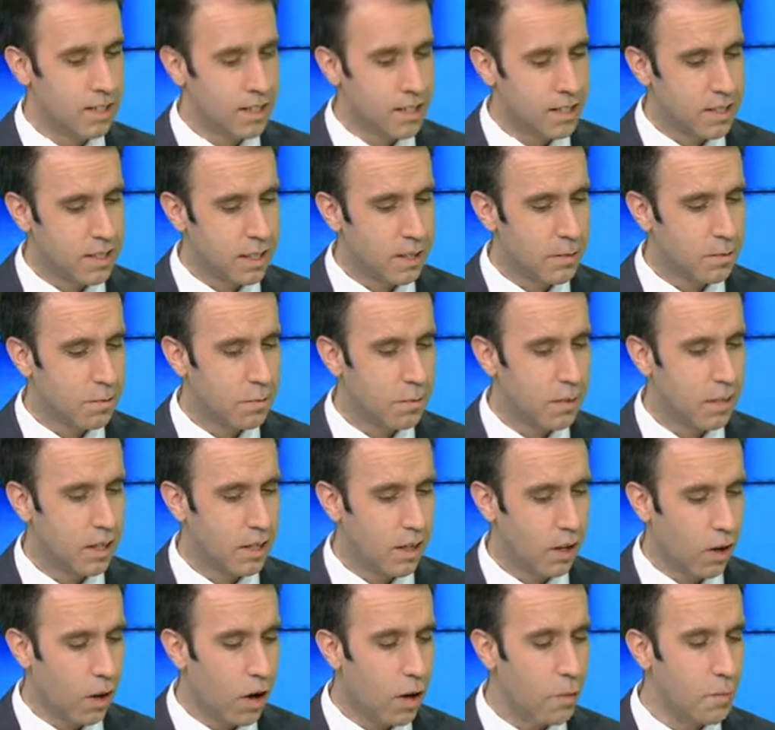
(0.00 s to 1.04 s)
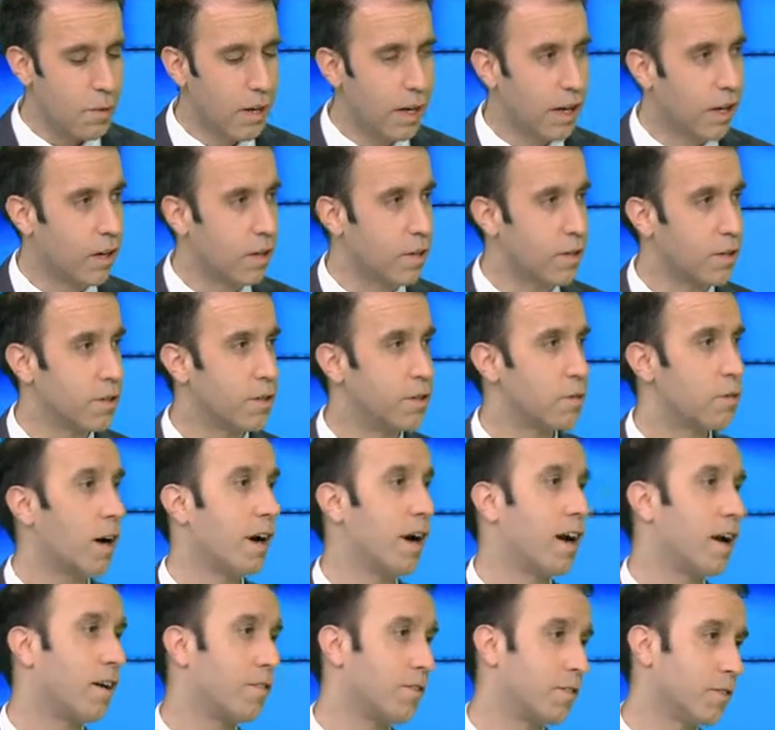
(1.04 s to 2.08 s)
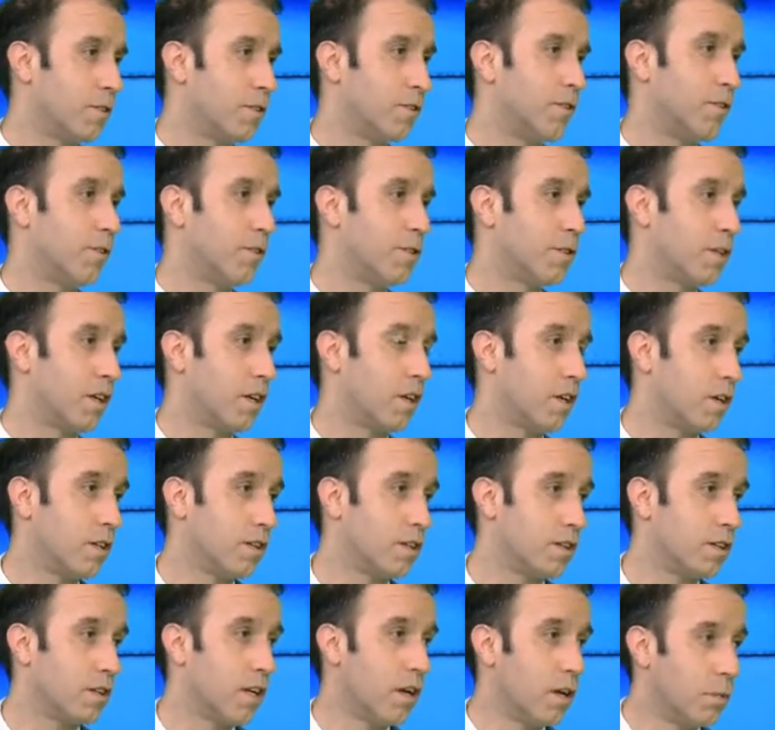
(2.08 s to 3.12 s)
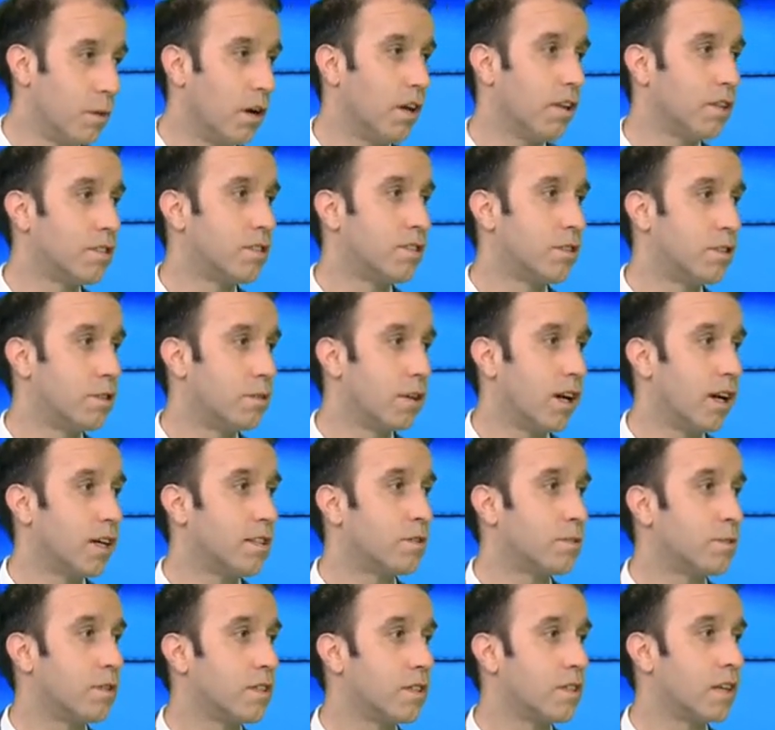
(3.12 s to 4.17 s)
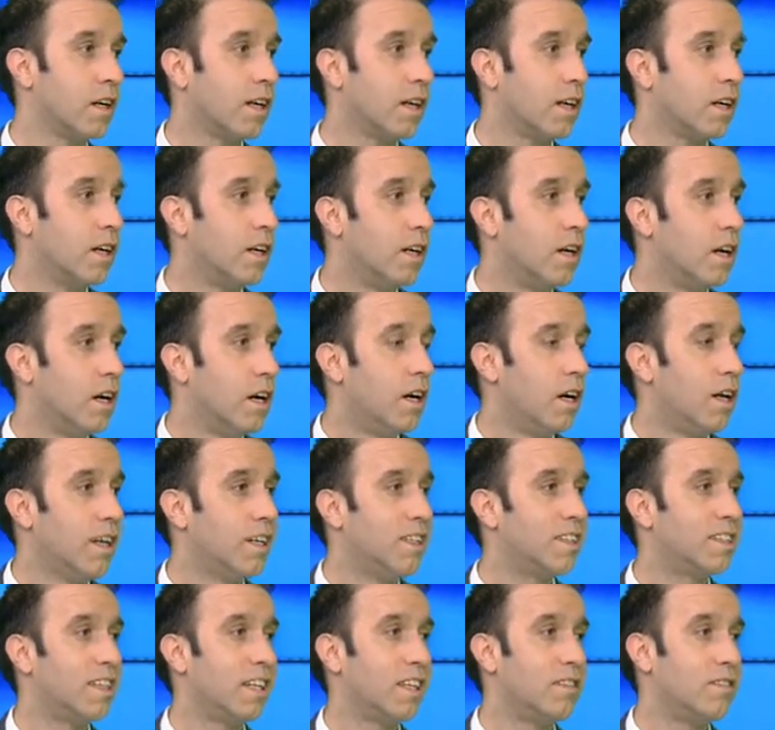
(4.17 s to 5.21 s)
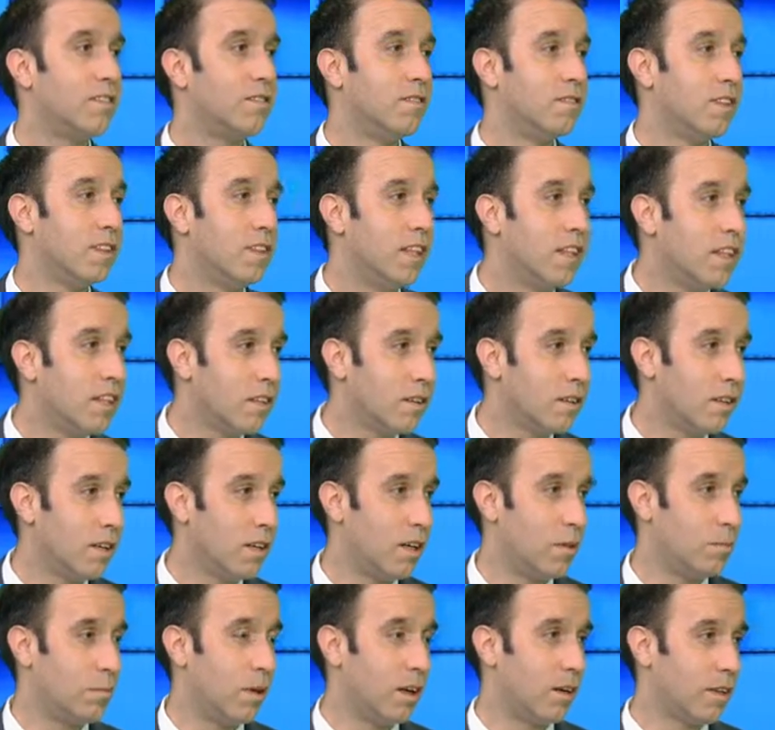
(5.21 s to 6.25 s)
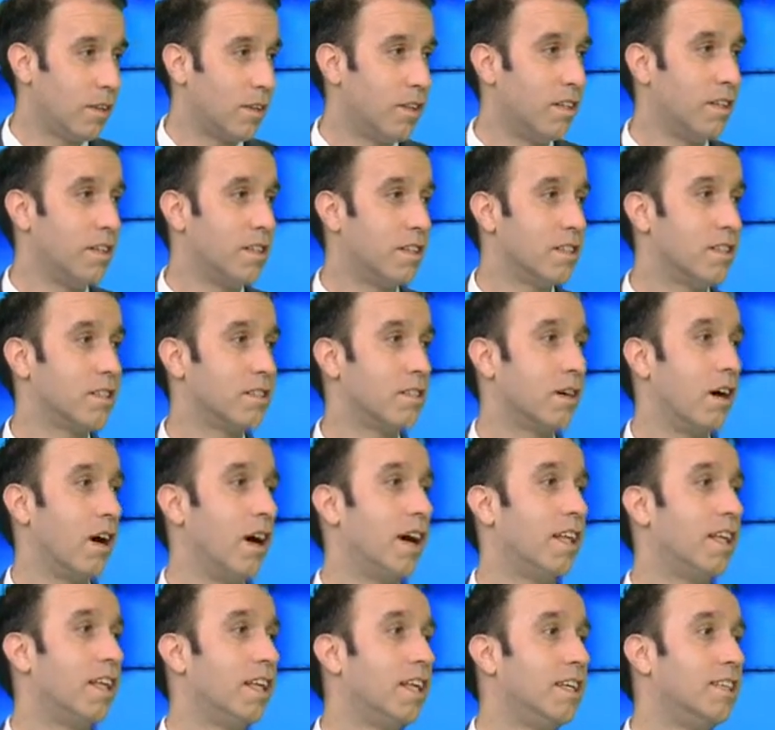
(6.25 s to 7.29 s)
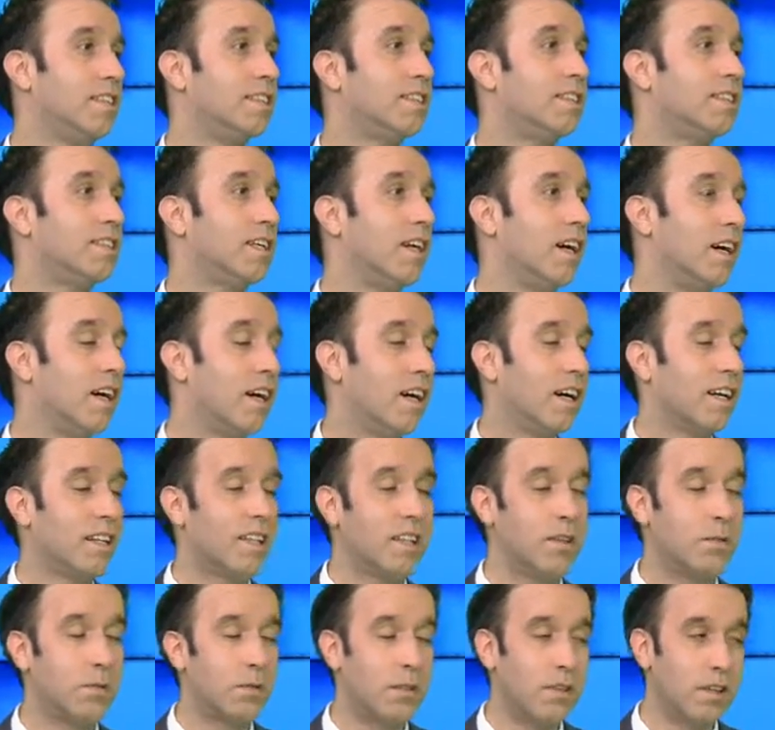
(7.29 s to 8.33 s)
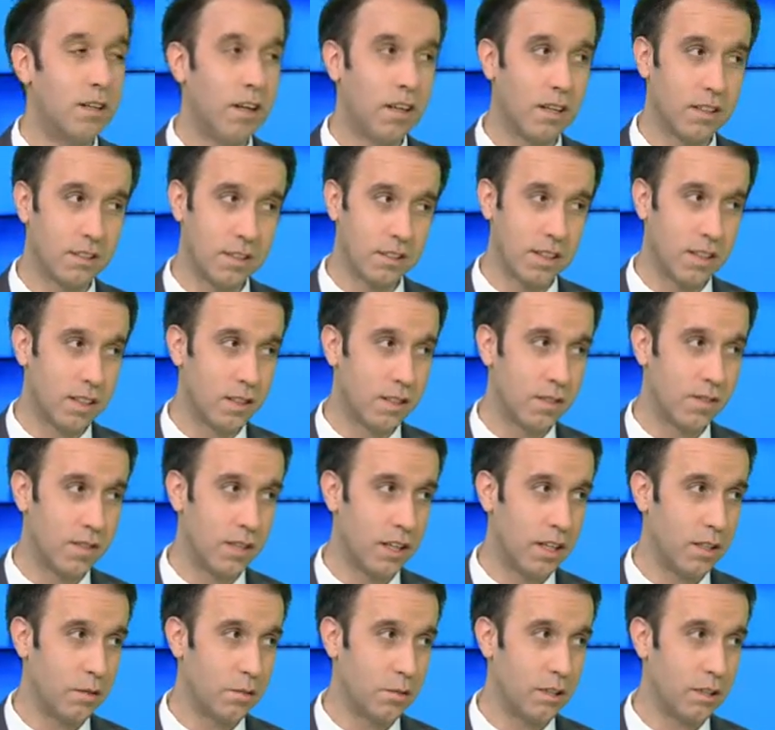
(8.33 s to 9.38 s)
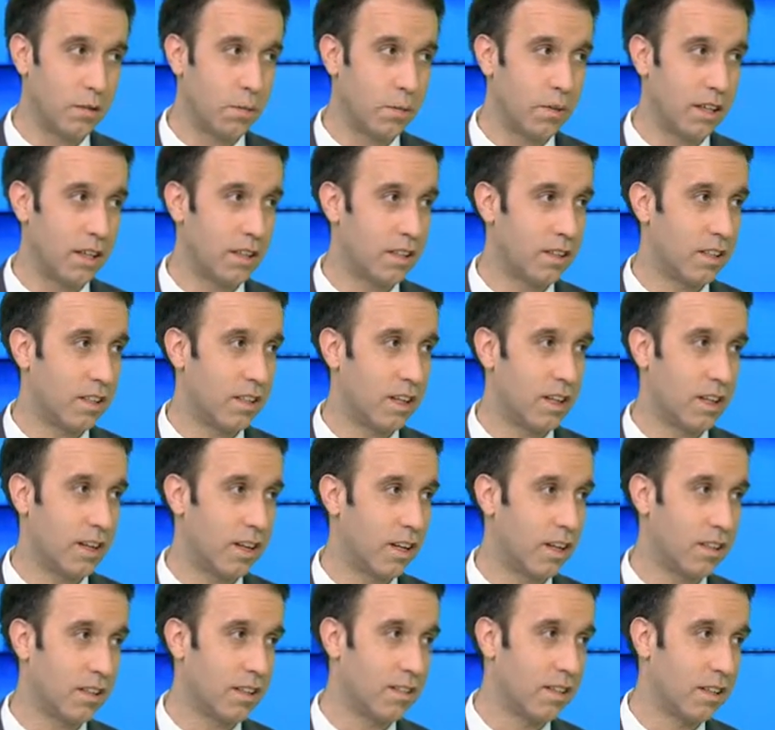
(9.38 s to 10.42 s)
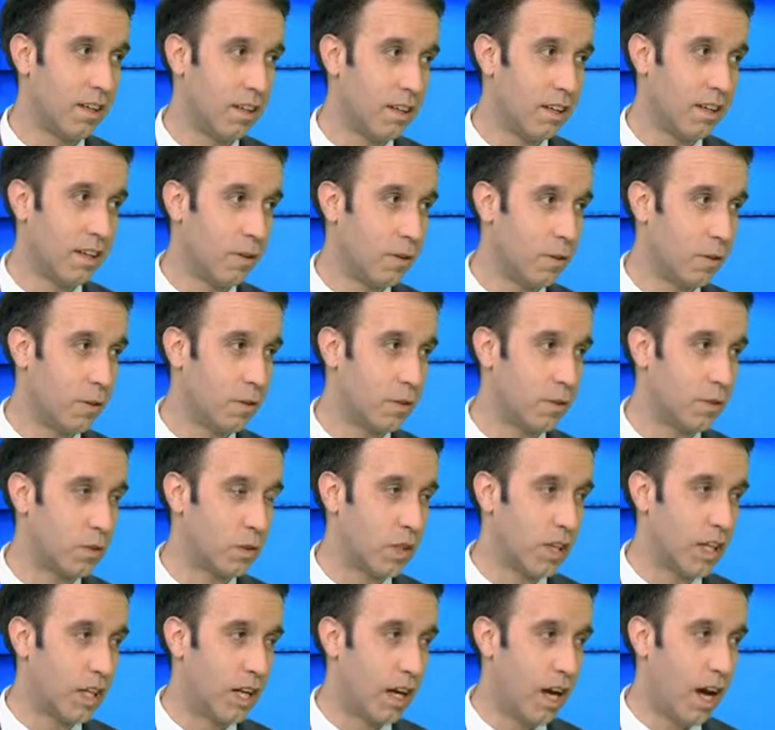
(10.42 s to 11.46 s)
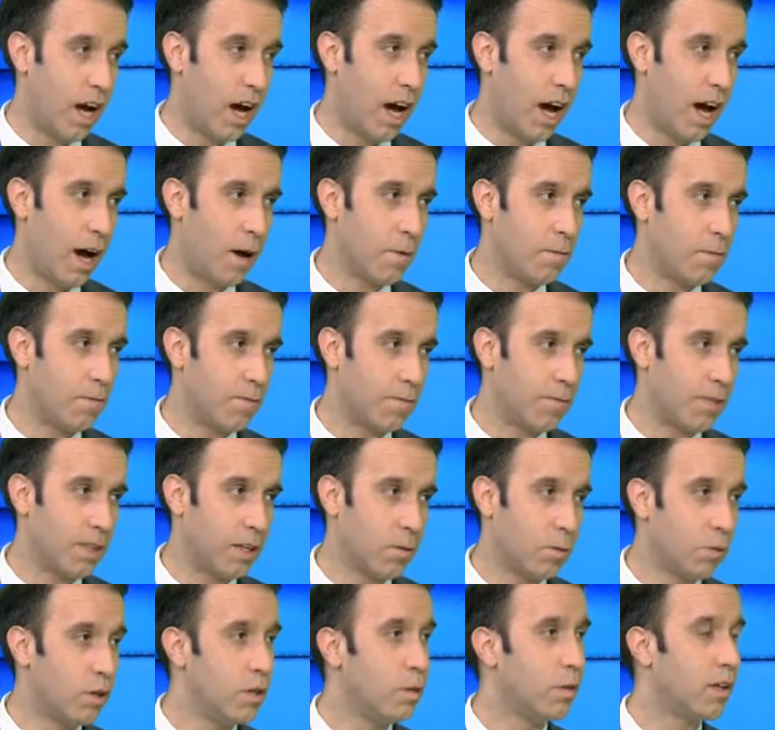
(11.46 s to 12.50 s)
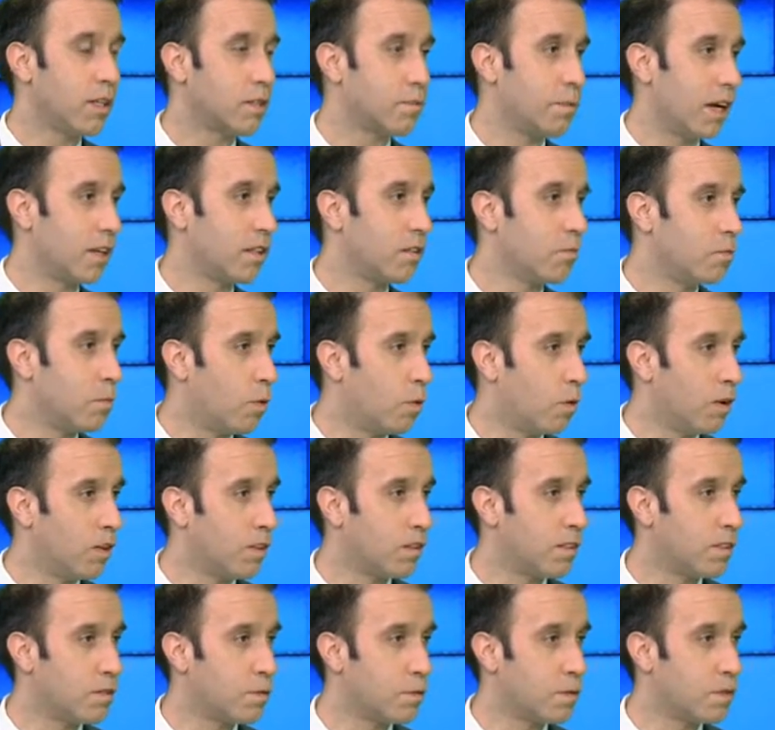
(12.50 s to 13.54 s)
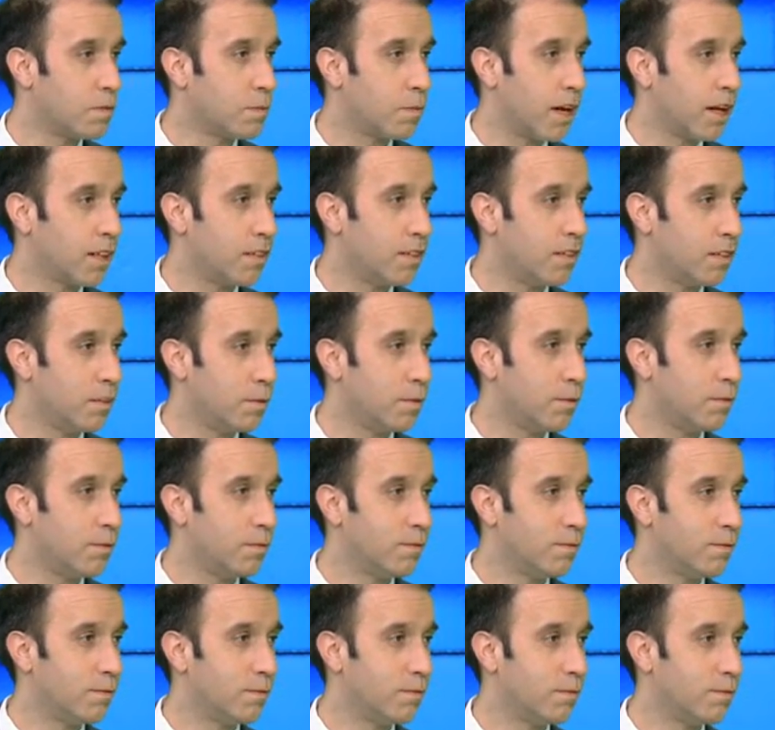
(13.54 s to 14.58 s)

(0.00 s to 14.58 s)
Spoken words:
Some lawmakers, right after Choi Sai-on's policy address, were saying he said little about this. At least they were not satisfied with what they had heard. Were you expecting more in this respect, Eilo?